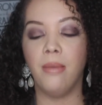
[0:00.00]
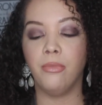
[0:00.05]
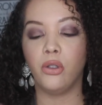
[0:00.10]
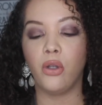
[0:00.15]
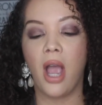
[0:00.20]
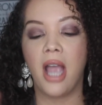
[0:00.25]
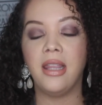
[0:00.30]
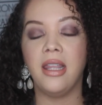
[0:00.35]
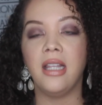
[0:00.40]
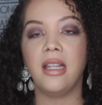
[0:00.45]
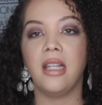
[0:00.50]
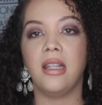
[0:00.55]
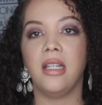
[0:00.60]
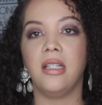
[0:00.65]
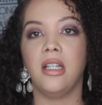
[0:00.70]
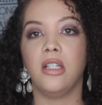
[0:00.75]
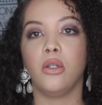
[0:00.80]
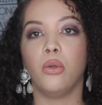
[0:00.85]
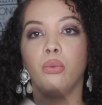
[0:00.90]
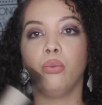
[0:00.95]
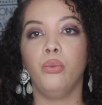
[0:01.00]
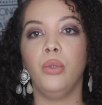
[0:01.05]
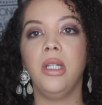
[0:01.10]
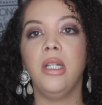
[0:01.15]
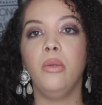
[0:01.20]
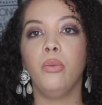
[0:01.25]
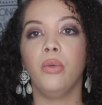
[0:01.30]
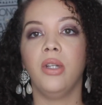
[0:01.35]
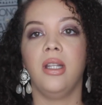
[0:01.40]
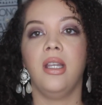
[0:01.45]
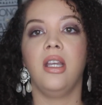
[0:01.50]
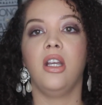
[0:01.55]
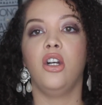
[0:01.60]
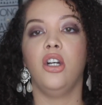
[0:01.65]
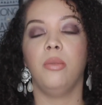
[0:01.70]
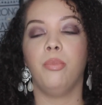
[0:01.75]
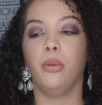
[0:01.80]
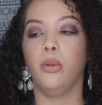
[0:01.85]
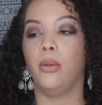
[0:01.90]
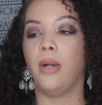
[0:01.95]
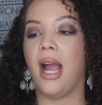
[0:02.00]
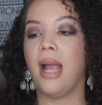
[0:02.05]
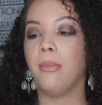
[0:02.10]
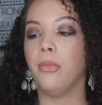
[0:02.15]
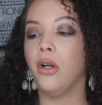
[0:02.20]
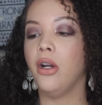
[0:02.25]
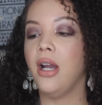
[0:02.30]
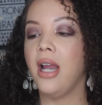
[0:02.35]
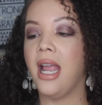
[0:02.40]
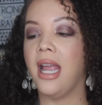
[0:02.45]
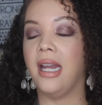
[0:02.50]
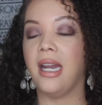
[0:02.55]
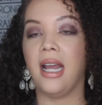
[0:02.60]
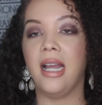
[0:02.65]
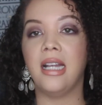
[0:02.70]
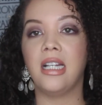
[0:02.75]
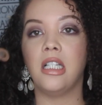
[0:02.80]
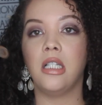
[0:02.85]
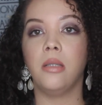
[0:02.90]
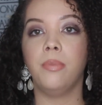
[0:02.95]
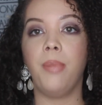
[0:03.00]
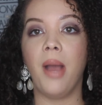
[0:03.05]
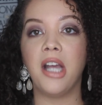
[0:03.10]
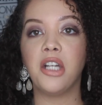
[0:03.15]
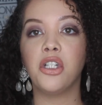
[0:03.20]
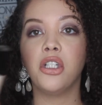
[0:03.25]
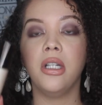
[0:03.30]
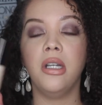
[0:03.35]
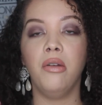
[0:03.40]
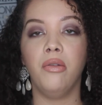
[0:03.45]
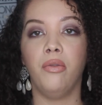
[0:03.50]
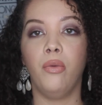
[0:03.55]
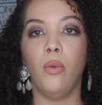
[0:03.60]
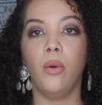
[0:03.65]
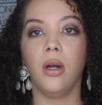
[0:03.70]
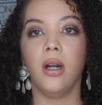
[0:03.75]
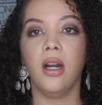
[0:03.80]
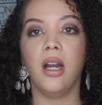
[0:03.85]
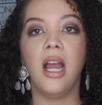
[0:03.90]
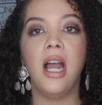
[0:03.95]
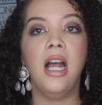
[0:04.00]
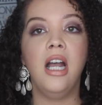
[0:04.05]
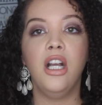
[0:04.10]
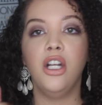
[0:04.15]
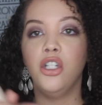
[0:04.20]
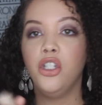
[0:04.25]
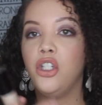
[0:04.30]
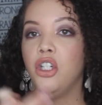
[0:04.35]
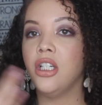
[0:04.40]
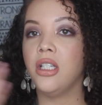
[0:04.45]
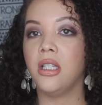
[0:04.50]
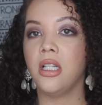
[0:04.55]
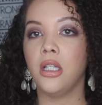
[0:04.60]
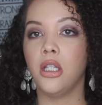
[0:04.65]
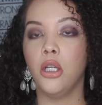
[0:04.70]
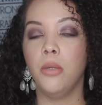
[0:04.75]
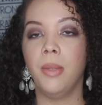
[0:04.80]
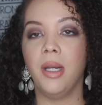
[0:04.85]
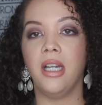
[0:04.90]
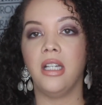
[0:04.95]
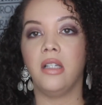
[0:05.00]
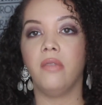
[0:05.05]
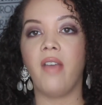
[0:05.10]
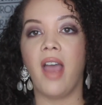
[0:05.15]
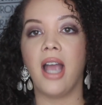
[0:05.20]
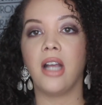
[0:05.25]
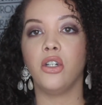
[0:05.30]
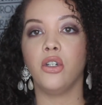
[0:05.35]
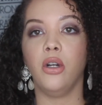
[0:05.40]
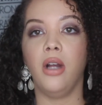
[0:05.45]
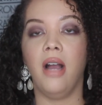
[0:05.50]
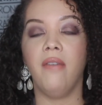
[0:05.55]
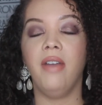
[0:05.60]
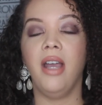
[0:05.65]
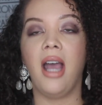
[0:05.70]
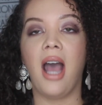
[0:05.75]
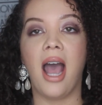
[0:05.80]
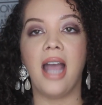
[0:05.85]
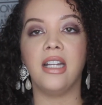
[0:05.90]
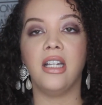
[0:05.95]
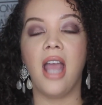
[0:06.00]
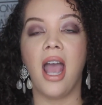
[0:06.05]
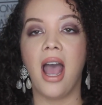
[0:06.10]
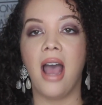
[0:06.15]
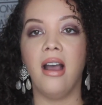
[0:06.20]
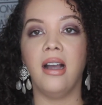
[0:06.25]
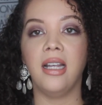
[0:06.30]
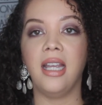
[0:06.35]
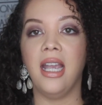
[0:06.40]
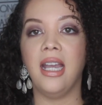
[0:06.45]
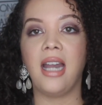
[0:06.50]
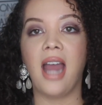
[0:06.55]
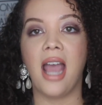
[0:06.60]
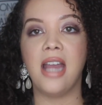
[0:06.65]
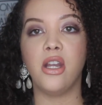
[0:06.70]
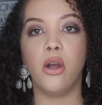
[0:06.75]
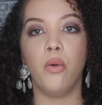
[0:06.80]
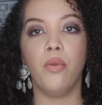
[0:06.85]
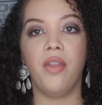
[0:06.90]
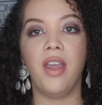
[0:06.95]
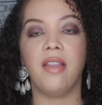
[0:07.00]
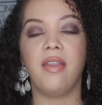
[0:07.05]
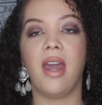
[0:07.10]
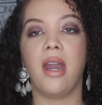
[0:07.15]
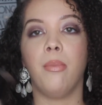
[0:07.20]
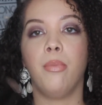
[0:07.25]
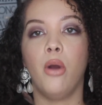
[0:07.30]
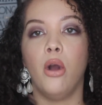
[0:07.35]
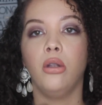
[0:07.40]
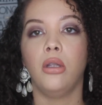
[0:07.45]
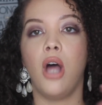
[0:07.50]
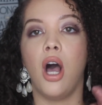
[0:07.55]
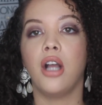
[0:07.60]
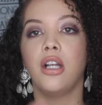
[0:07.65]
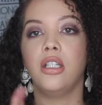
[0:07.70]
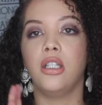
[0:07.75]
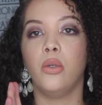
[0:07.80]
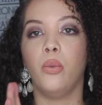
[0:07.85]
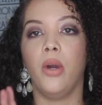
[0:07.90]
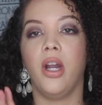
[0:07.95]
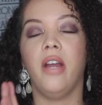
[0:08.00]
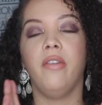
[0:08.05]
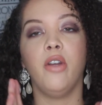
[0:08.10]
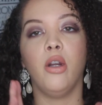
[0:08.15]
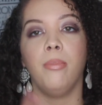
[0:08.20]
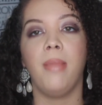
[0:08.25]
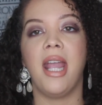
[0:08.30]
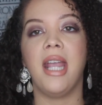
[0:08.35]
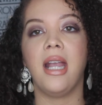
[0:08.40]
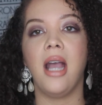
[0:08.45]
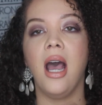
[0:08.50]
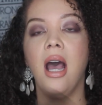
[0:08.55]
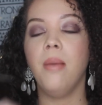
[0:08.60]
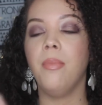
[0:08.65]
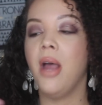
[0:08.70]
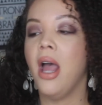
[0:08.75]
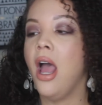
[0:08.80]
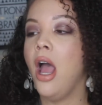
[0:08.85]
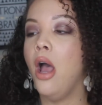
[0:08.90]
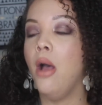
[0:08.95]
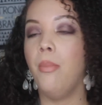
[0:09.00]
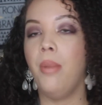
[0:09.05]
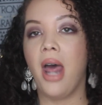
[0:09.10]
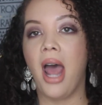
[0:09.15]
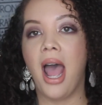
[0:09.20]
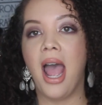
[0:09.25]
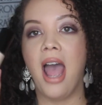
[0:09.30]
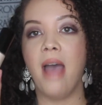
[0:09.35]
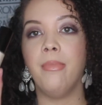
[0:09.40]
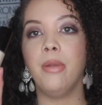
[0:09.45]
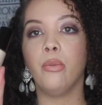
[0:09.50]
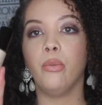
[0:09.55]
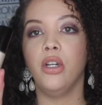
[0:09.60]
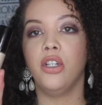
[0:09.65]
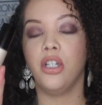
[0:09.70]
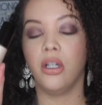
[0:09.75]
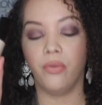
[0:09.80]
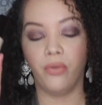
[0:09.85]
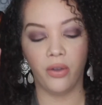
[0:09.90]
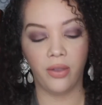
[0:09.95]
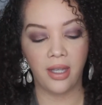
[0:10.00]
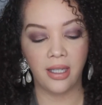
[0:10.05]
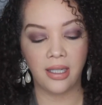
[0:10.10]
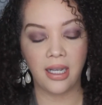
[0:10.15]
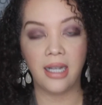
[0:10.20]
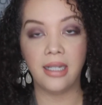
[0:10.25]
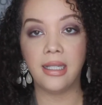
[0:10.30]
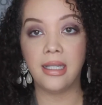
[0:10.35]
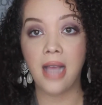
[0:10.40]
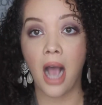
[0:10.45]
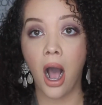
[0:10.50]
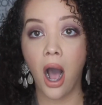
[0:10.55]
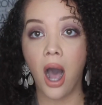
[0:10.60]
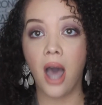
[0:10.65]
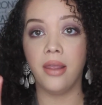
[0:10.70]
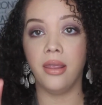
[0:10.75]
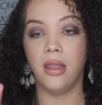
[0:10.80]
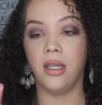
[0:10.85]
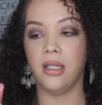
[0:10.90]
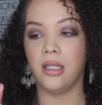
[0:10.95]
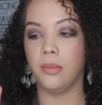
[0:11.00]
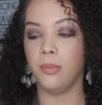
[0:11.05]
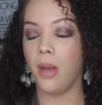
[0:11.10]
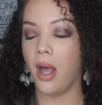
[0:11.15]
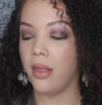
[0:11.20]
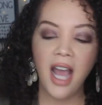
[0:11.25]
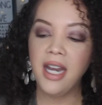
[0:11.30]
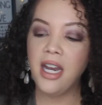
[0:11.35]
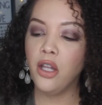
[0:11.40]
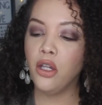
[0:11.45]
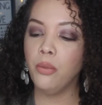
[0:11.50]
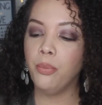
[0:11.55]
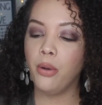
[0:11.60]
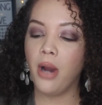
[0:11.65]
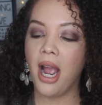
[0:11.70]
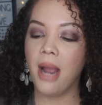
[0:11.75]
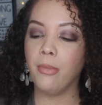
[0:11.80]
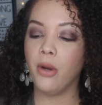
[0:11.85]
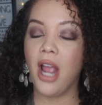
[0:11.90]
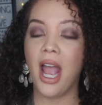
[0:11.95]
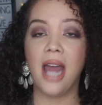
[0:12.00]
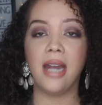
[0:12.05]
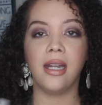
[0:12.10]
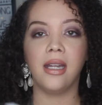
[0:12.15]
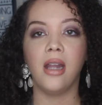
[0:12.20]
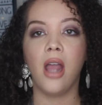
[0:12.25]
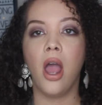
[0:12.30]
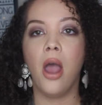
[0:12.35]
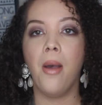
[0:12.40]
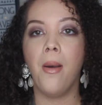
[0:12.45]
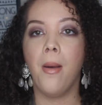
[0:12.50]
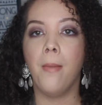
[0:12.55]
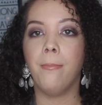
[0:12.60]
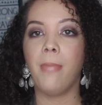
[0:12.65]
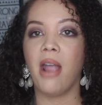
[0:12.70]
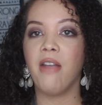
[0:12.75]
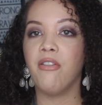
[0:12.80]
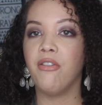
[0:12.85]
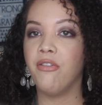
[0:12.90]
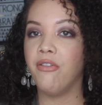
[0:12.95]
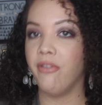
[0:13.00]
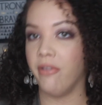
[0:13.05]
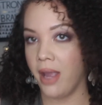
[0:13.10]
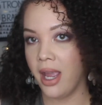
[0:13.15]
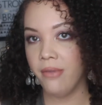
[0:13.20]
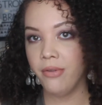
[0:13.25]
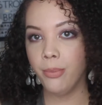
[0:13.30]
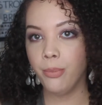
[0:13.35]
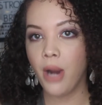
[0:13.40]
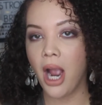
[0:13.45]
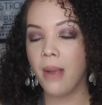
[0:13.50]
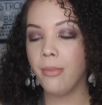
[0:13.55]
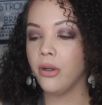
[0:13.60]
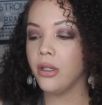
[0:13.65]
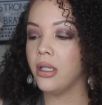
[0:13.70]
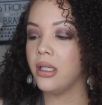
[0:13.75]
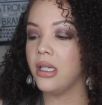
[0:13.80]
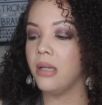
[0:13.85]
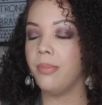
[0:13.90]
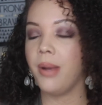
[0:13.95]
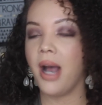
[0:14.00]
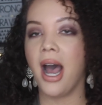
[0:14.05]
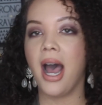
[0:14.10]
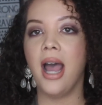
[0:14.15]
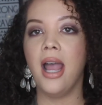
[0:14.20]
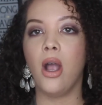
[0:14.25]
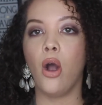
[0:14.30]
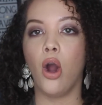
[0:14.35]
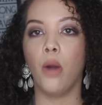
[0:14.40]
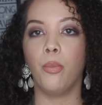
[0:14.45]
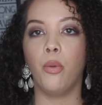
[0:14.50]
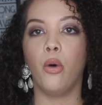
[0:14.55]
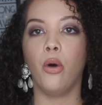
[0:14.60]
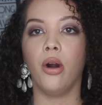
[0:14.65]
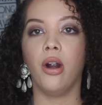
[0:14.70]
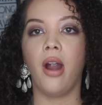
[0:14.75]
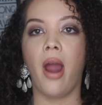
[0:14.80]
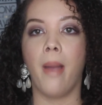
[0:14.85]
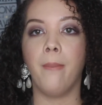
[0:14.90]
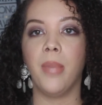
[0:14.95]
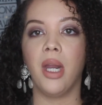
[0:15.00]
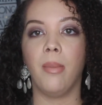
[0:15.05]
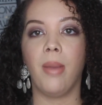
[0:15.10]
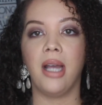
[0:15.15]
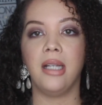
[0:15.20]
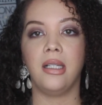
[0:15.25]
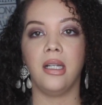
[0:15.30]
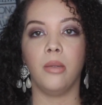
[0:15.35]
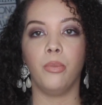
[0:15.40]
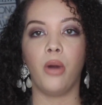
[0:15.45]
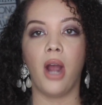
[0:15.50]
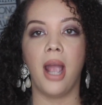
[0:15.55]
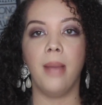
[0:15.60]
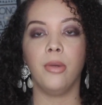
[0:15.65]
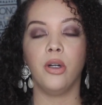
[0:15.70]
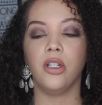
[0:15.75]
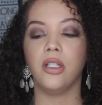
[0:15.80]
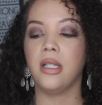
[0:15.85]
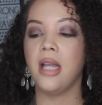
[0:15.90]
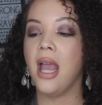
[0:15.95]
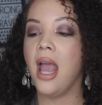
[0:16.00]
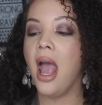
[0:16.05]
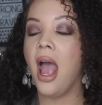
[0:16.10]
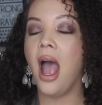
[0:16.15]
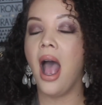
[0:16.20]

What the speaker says: So I think that this is a really good primer, and especially for just the luminous factor of it. I don't think that it prolongs the wear of your makeup, but I have been reaching for this a ton this month. Another primer, and my favorite primers to buy are pore minimizing primers.